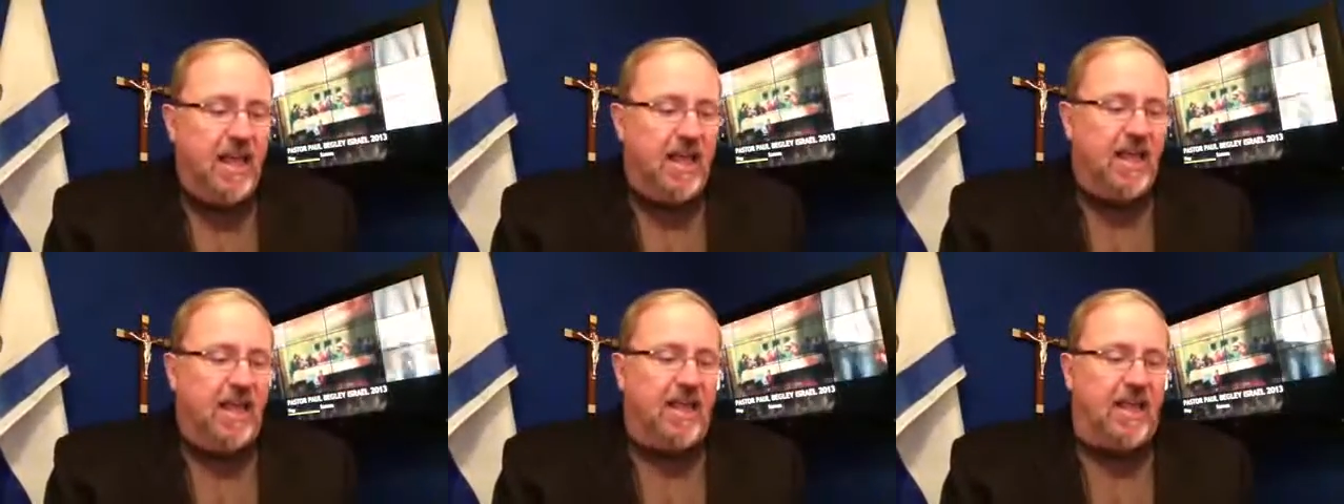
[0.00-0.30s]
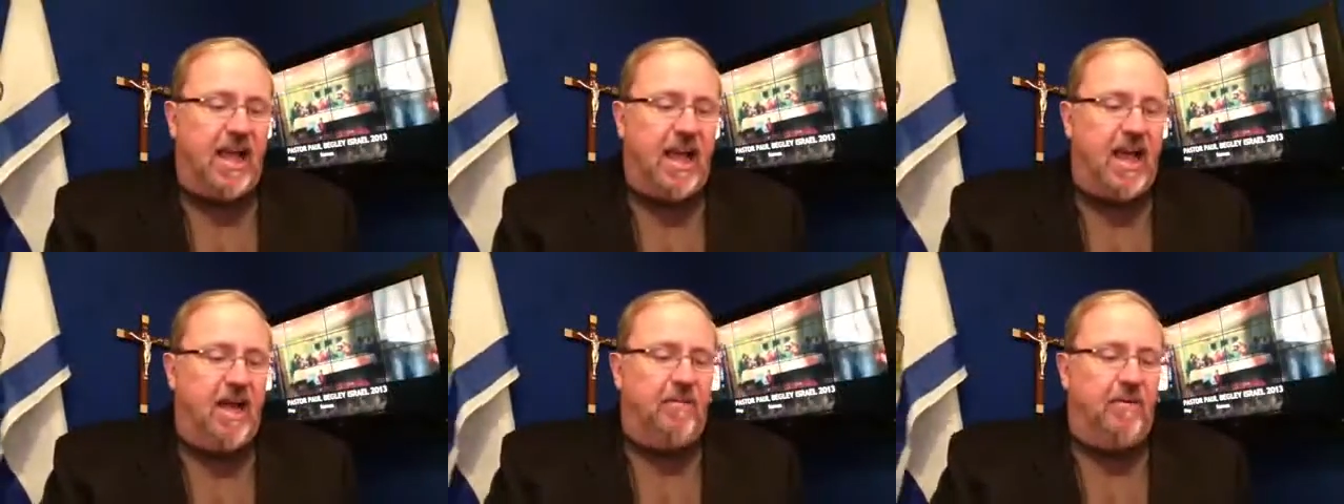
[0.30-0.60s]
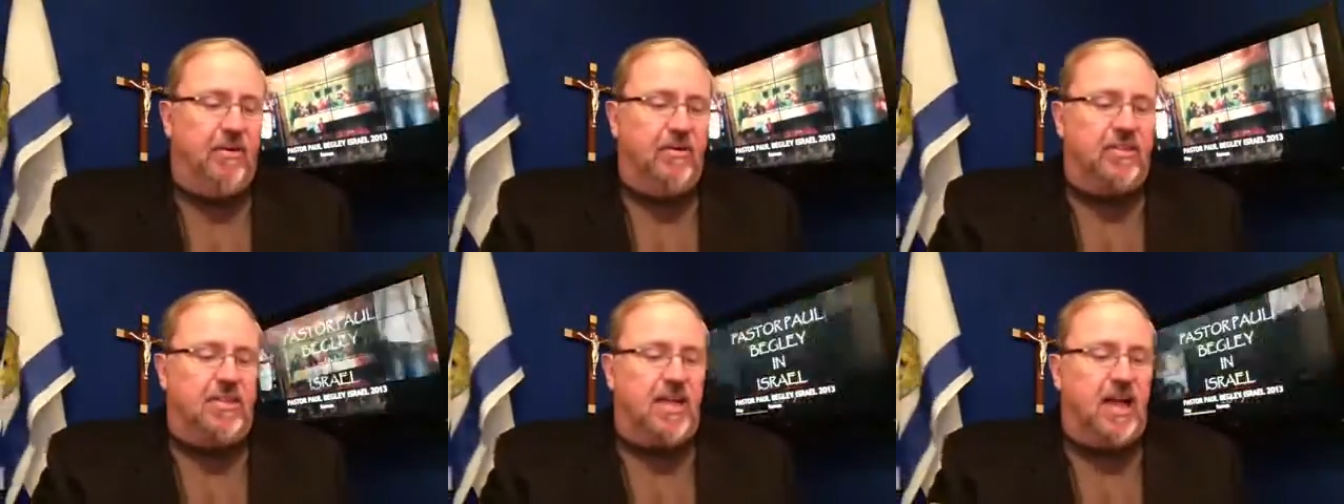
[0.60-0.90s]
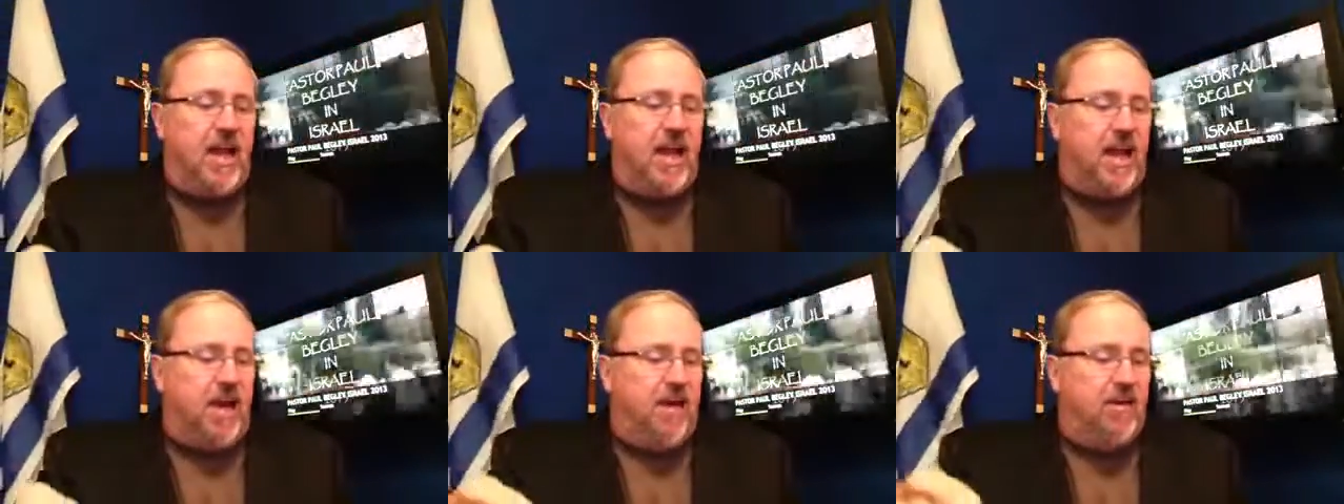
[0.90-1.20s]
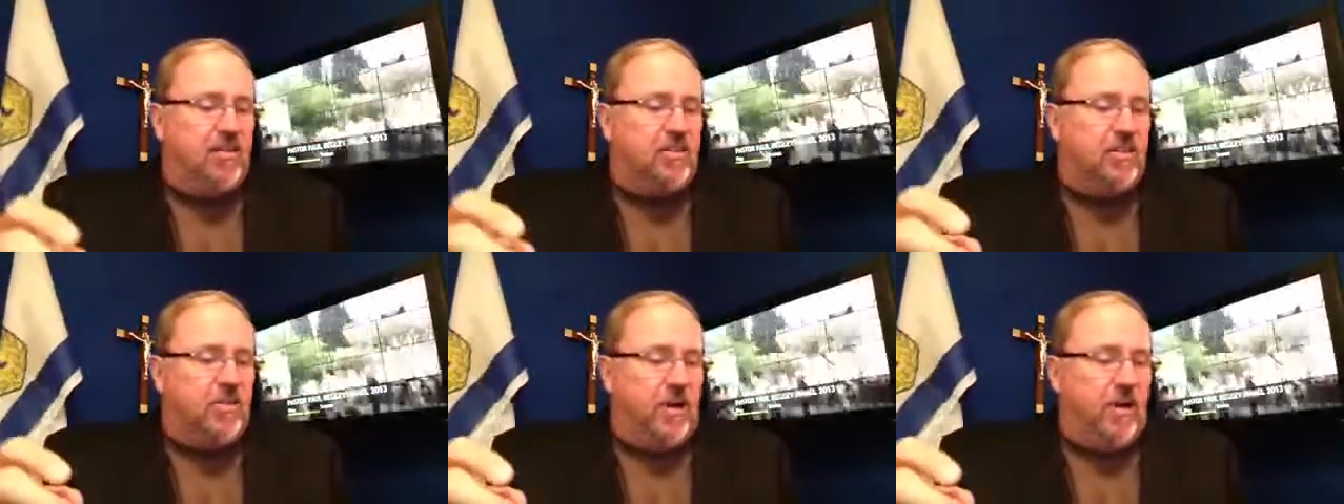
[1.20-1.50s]
In Cairo's
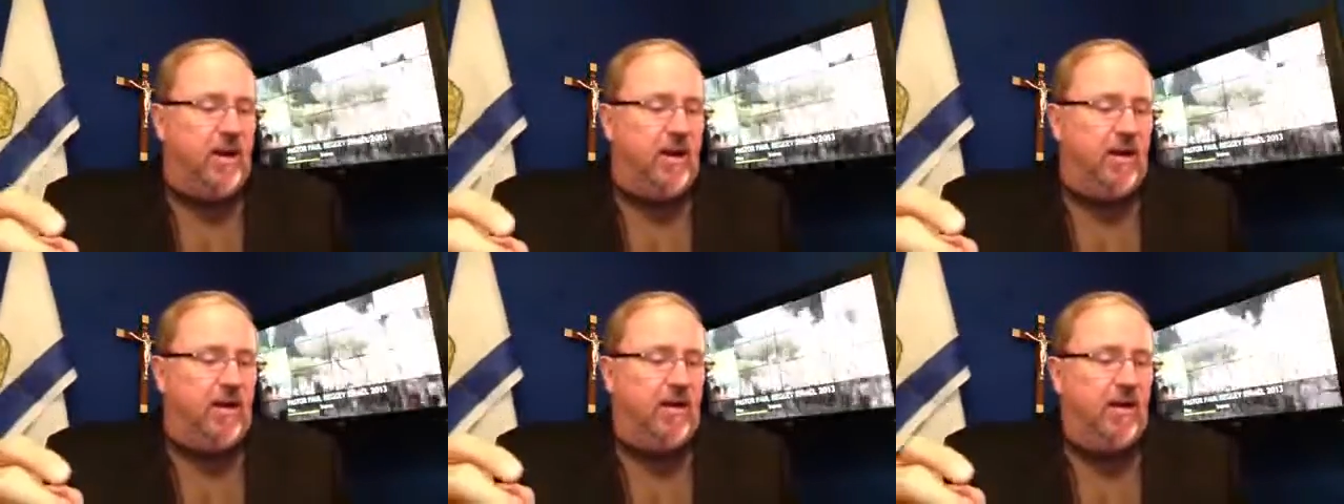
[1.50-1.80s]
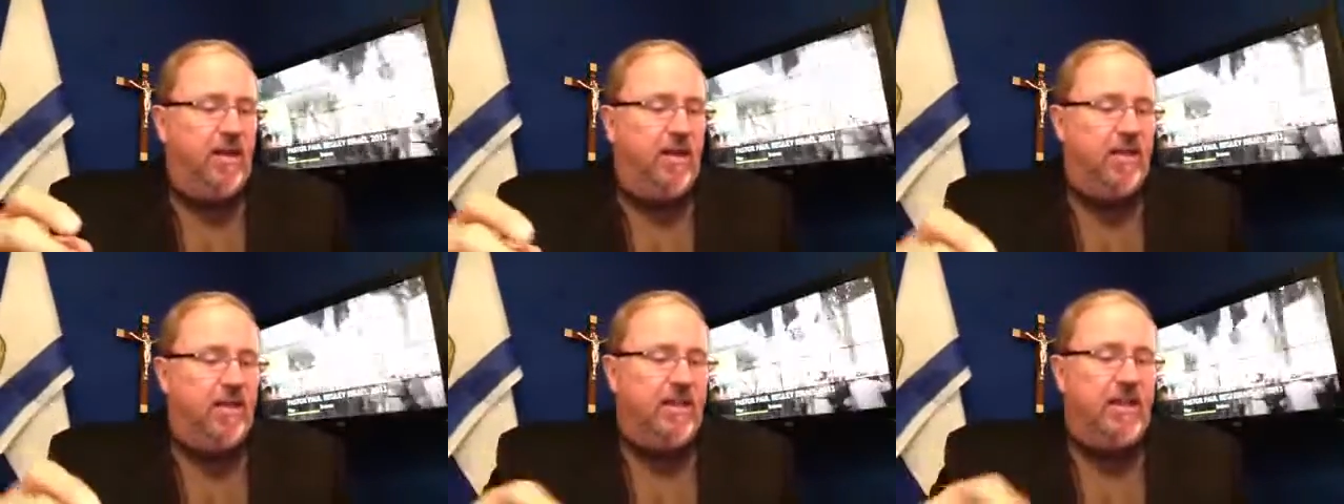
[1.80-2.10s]
Tahrir Square,